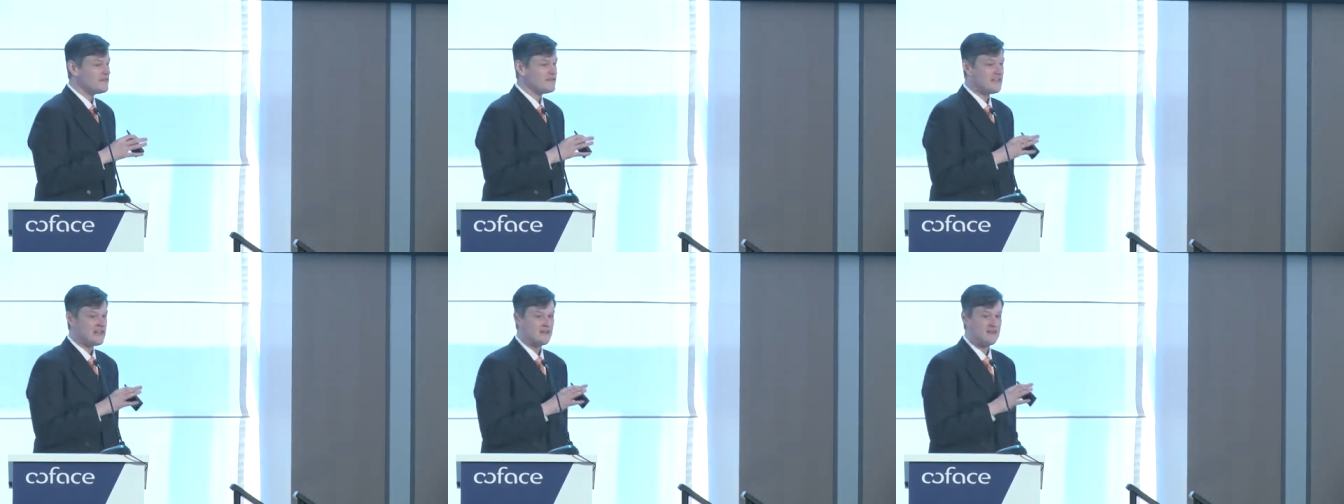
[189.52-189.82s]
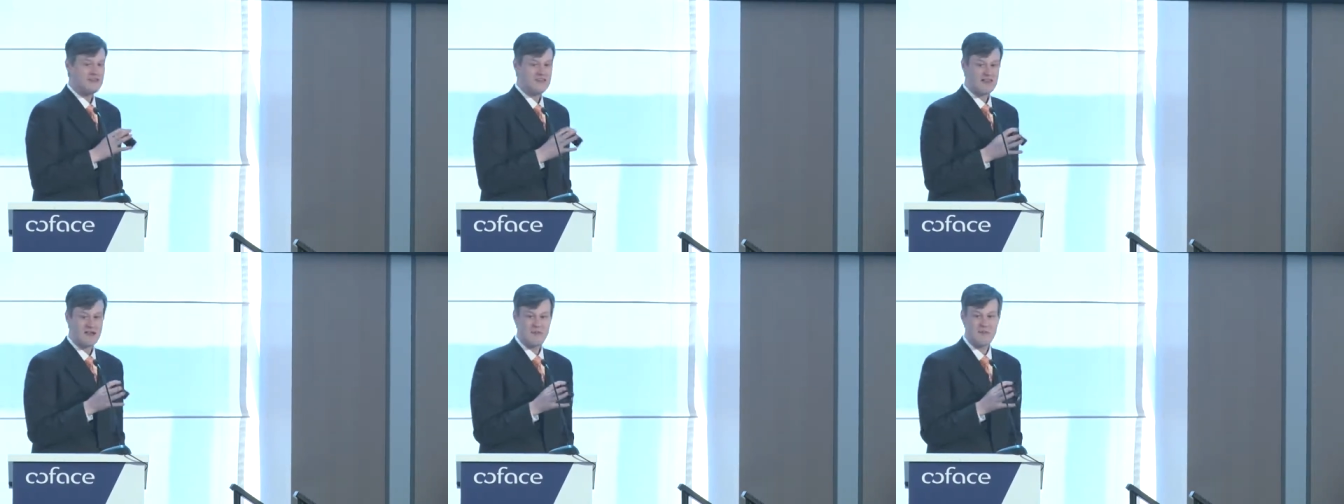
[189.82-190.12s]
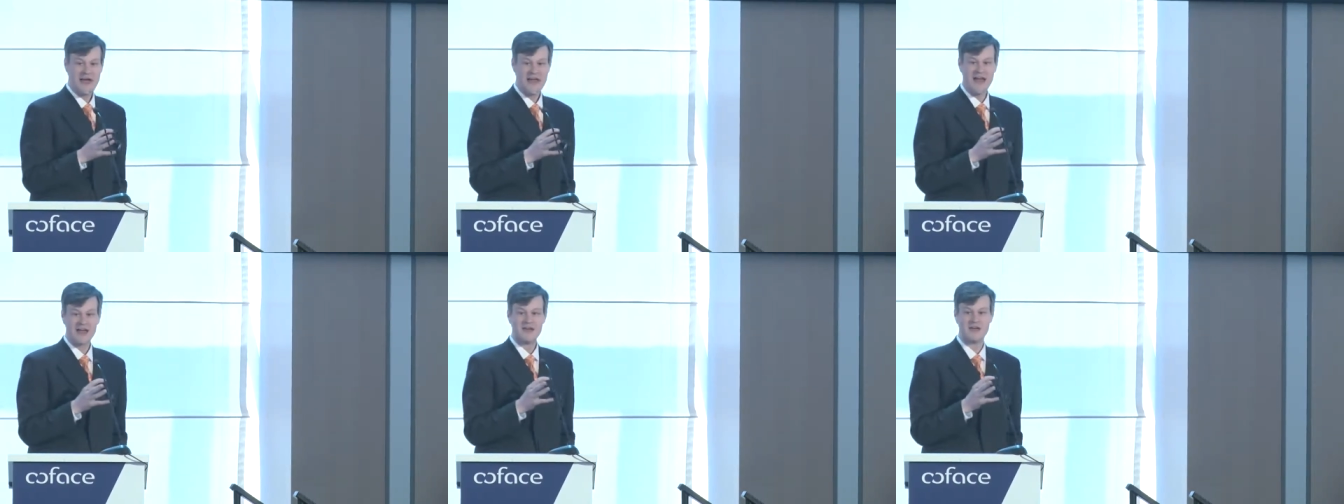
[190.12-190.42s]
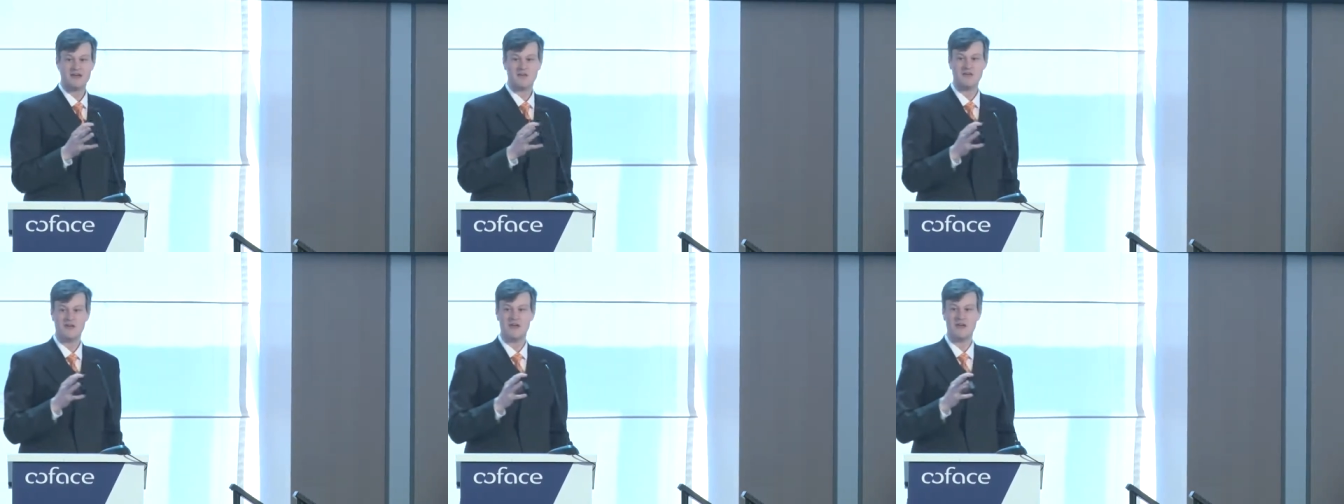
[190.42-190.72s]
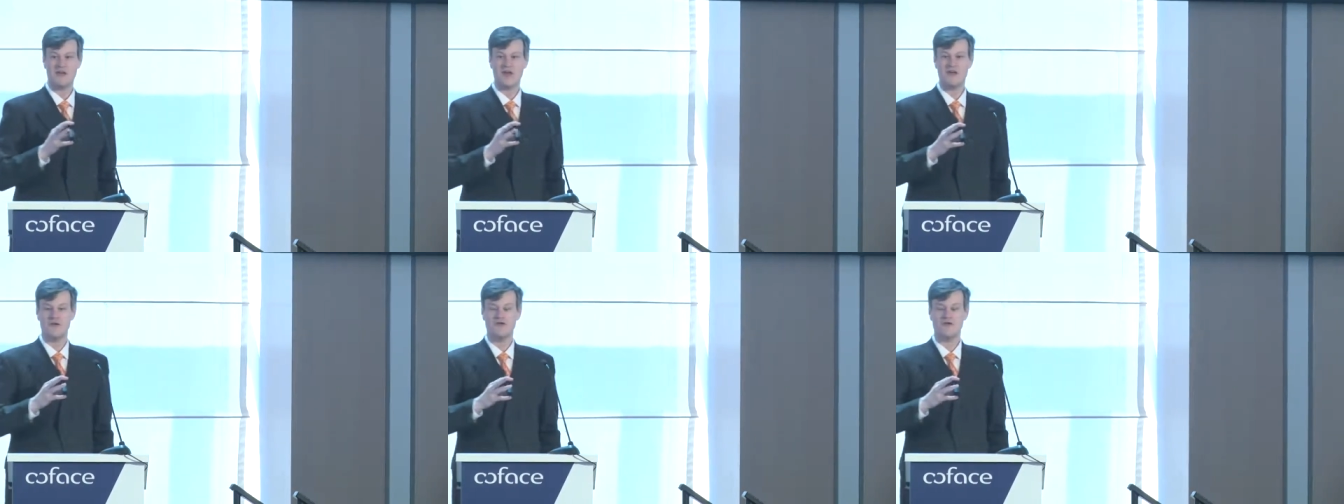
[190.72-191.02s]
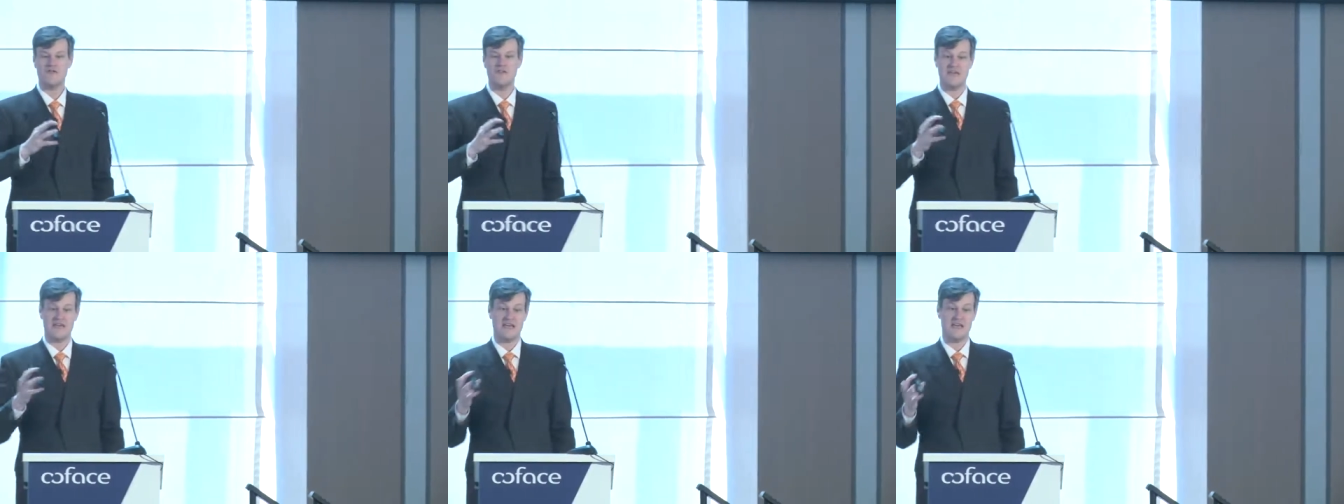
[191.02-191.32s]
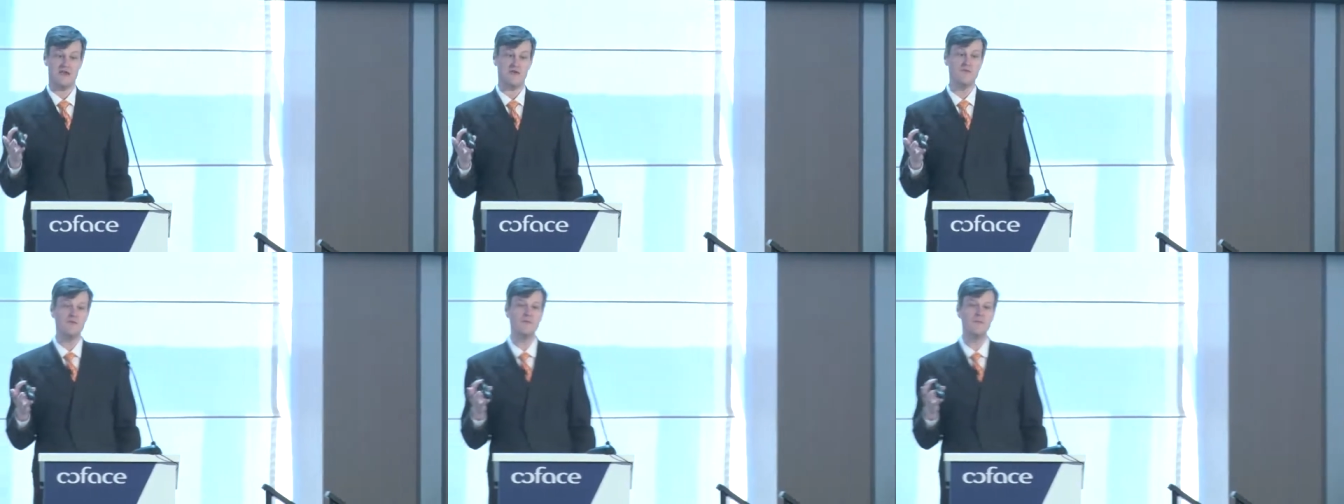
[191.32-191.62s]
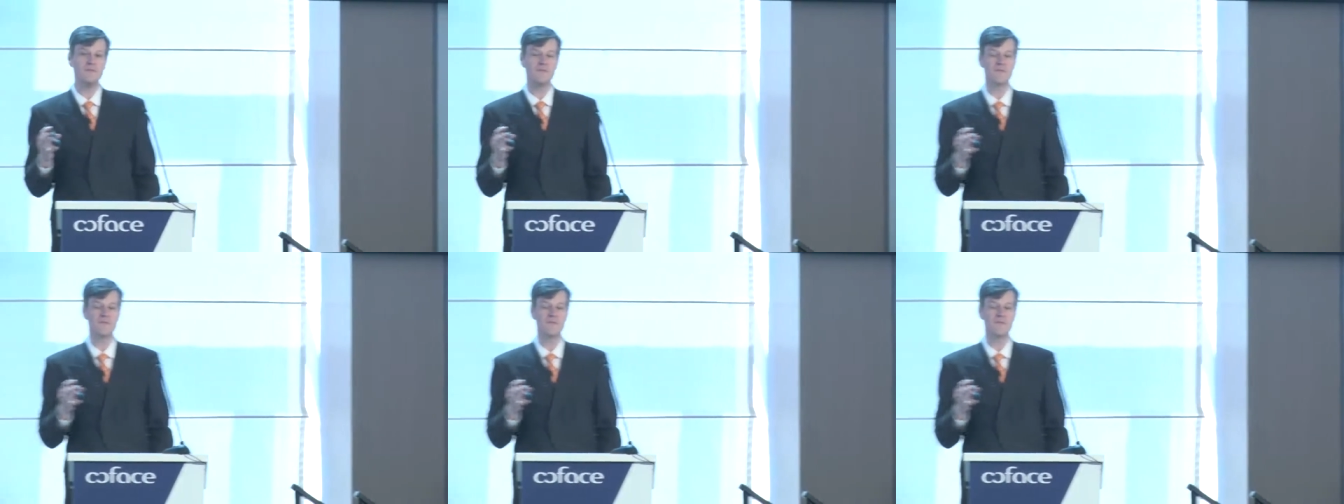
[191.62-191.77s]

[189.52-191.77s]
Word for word: take a step back to the EU,